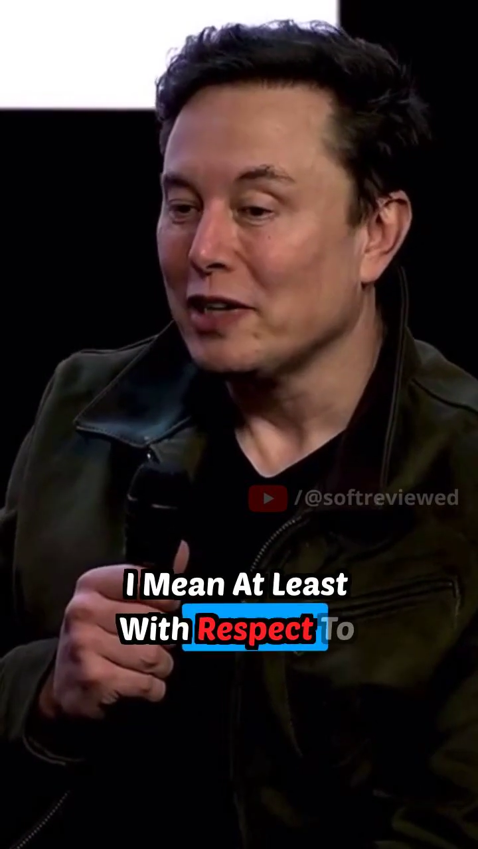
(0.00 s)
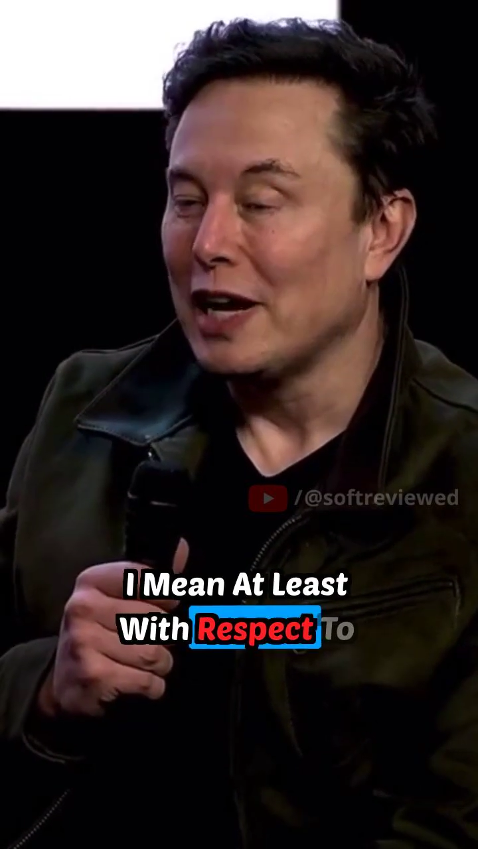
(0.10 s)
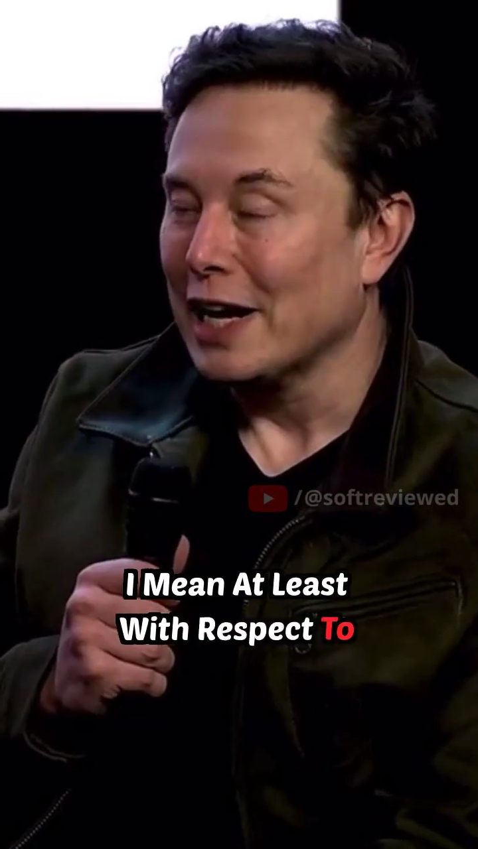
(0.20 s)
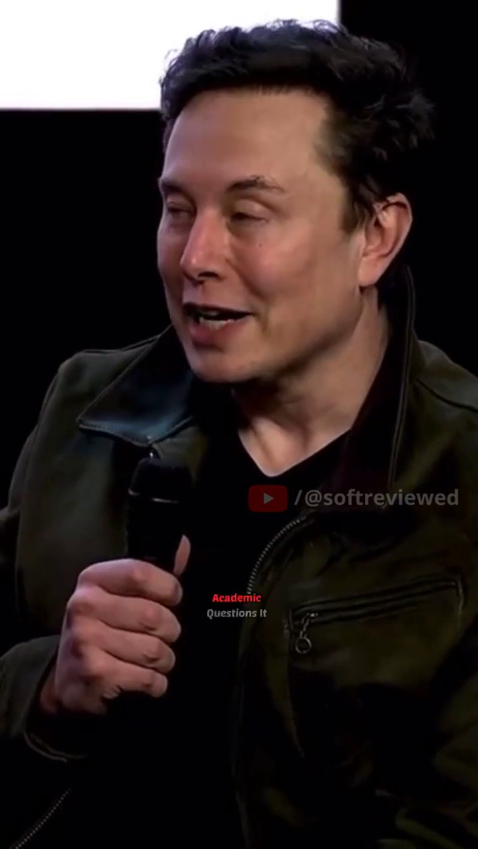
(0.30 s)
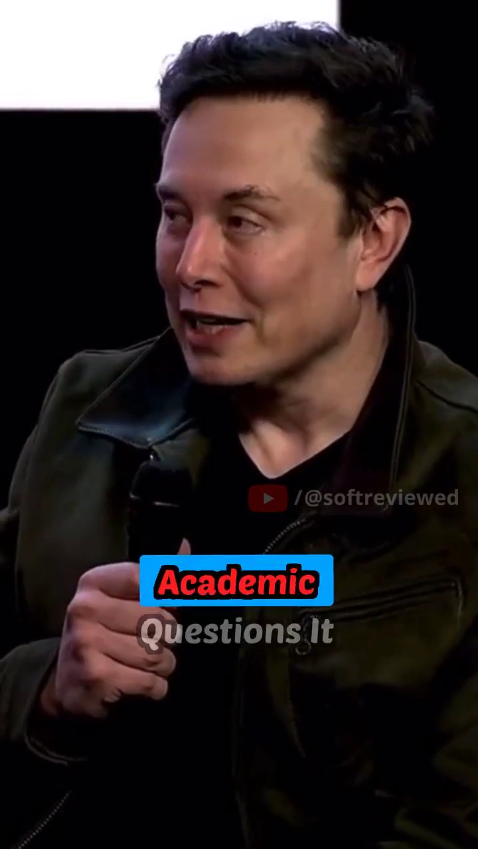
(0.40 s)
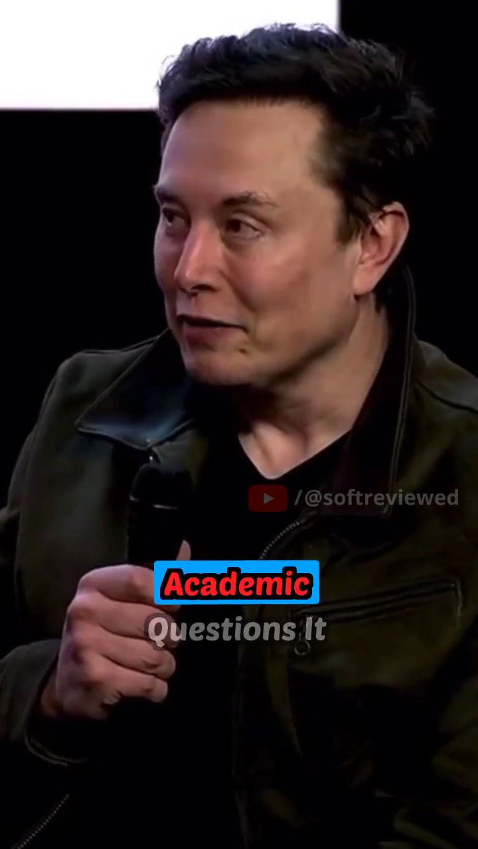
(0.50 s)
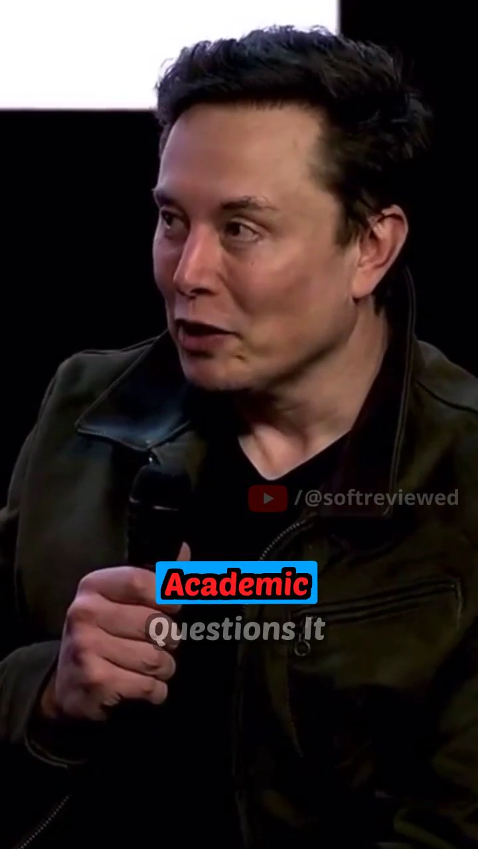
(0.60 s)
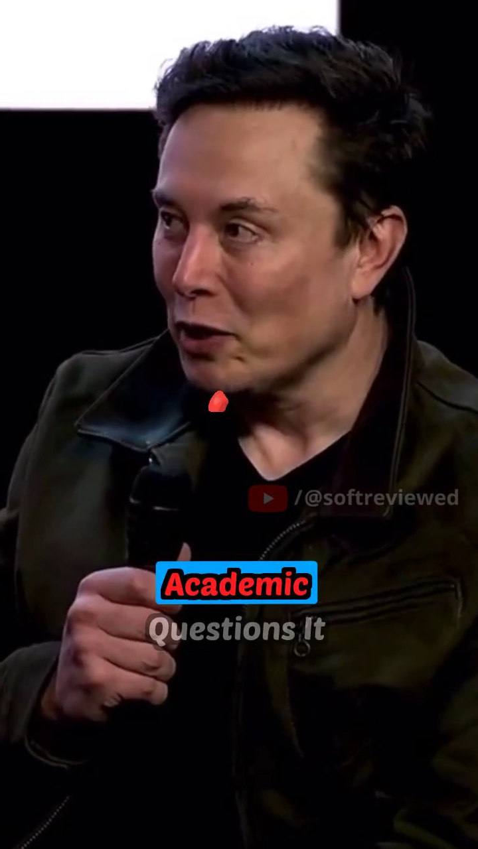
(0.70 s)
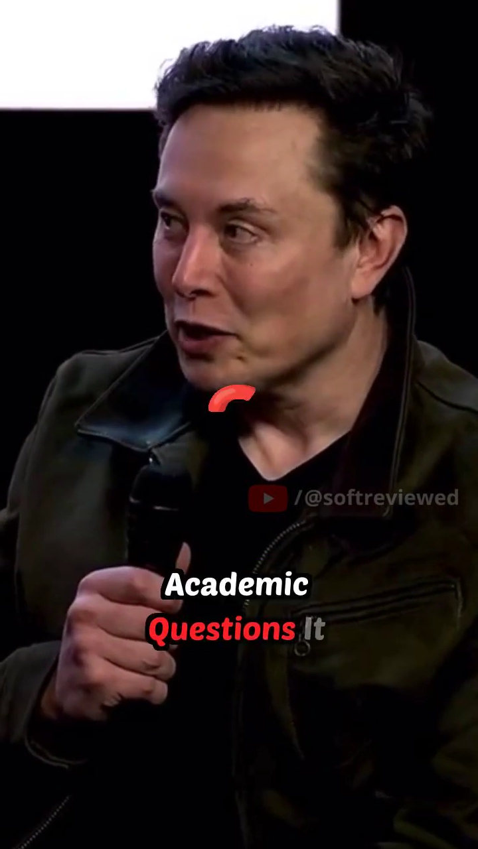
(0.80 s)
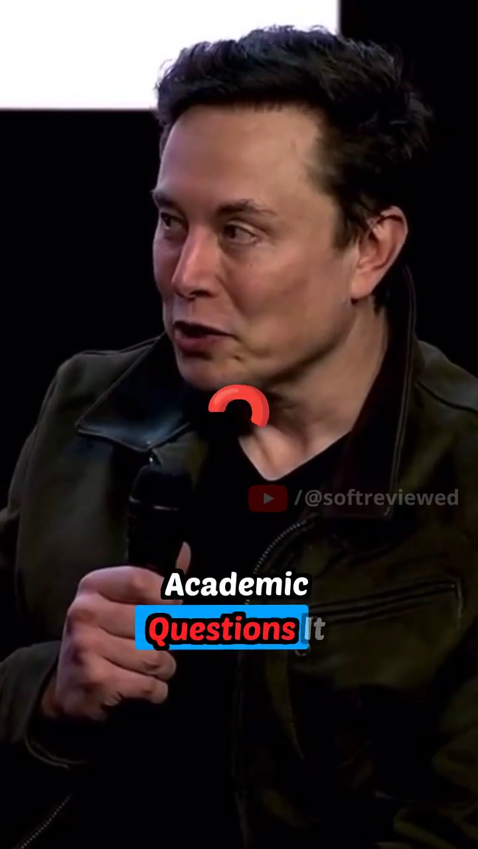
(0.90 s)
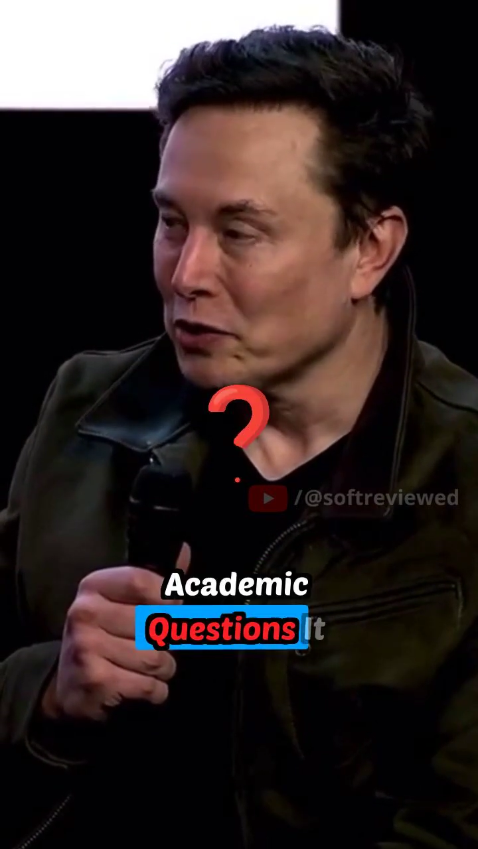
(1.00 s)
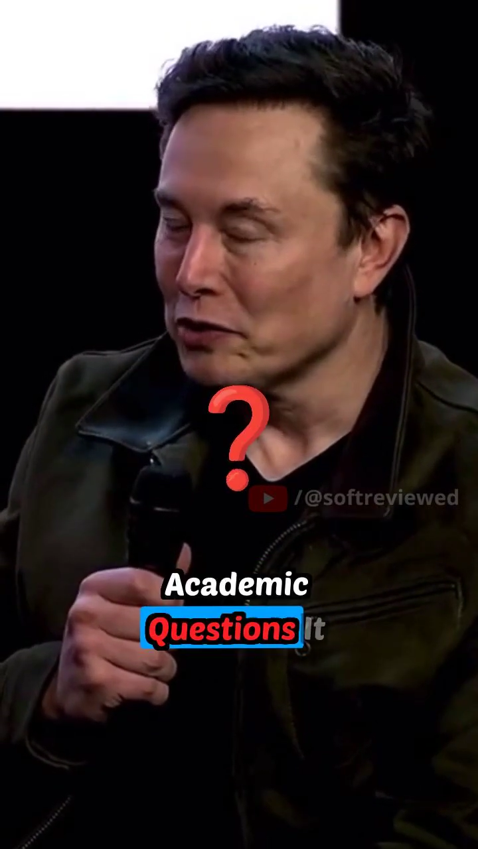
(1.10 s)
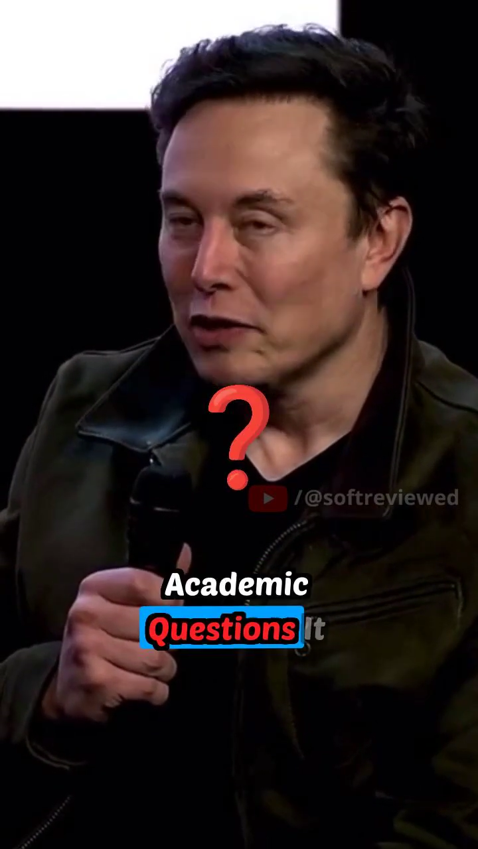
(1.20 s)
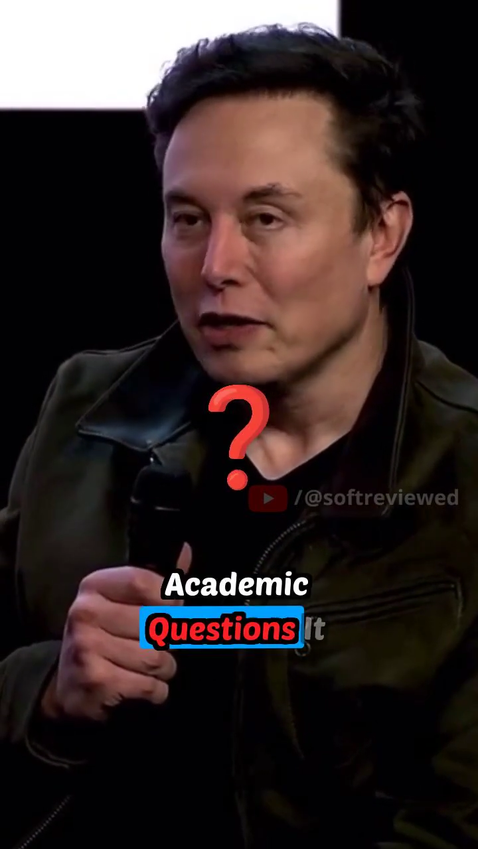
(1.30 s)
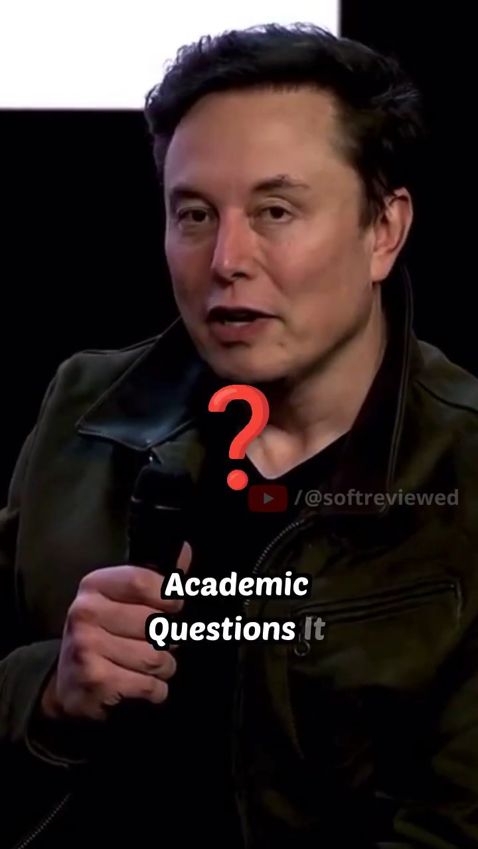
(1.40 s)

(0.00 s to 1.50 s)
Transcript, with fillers: to academic questions,